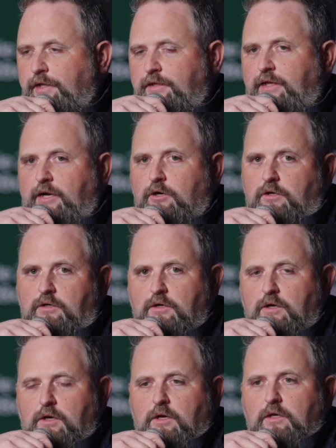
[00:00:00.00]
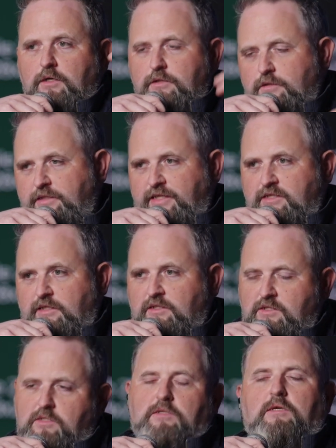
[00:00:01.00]
that they are
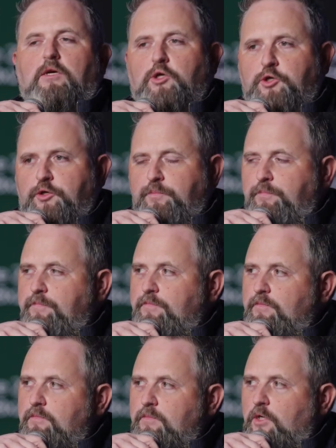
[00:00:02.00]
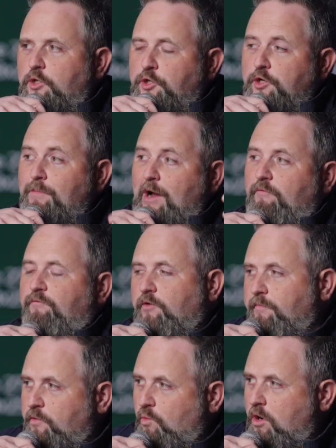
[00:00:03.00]
distanced a good amount
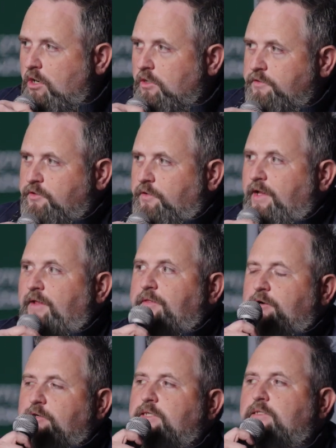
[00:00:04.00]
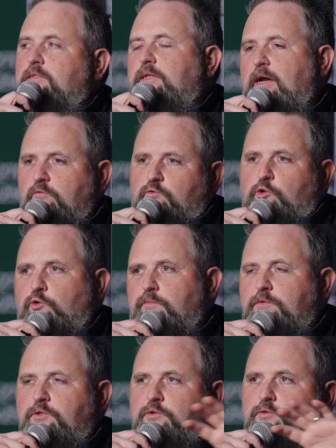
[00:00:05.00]
from the wall, so that there is that
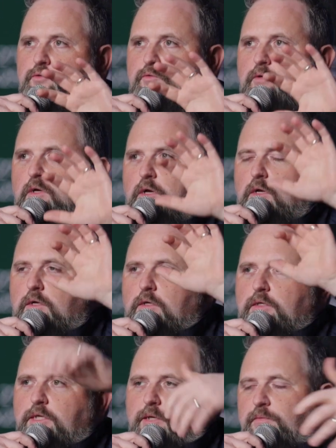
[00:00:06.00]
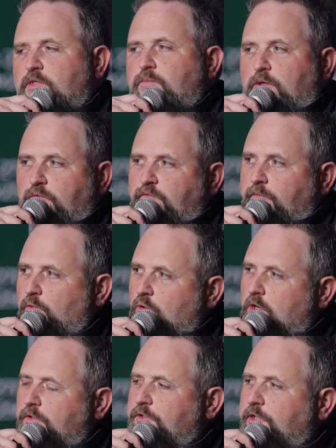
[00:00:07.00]
room to keep the spill from the
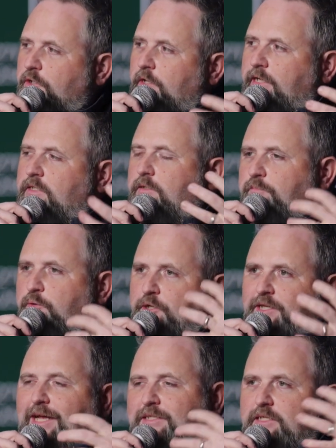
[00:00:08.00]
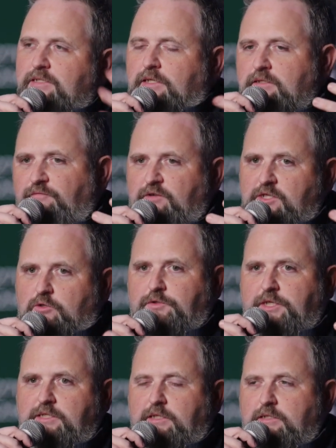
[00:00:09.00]
wall. You know, like putting that distance, physical
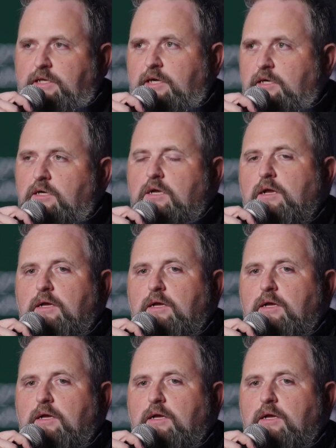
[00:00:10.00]
distance there,